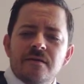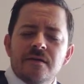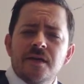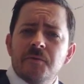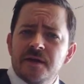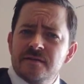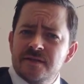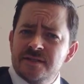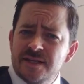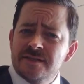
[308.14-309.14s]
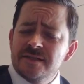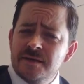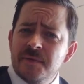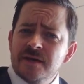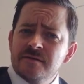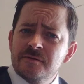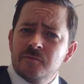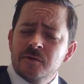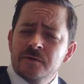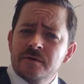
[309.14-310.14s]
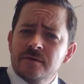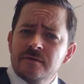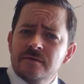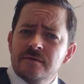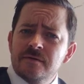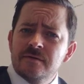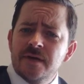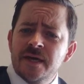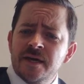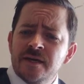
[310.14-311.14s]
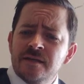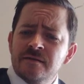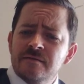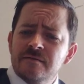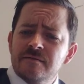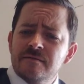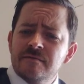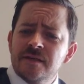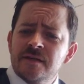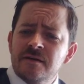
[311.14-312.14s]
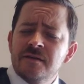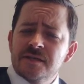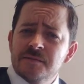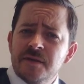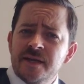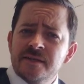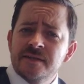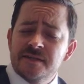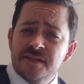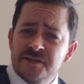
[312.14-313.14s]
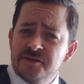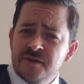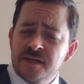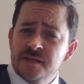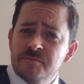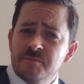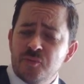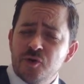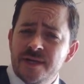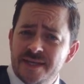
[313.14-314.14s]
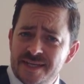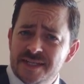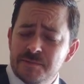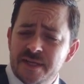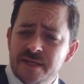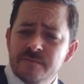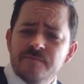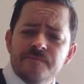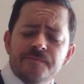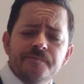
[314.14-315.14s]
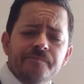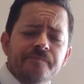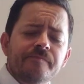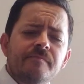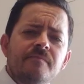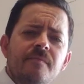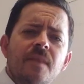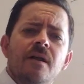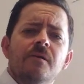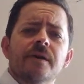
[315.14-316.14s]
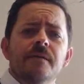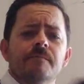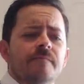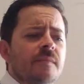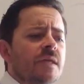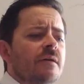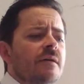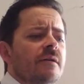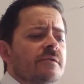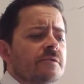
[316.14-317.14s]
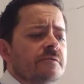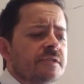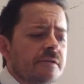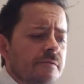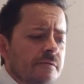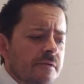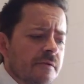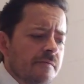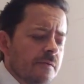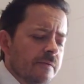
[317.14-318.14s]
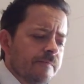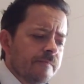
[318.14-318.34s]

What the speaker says: anyway, let's get back to the word, and then I'll explain instead of trying to pre-explain. Okay, so Ezekiel 34.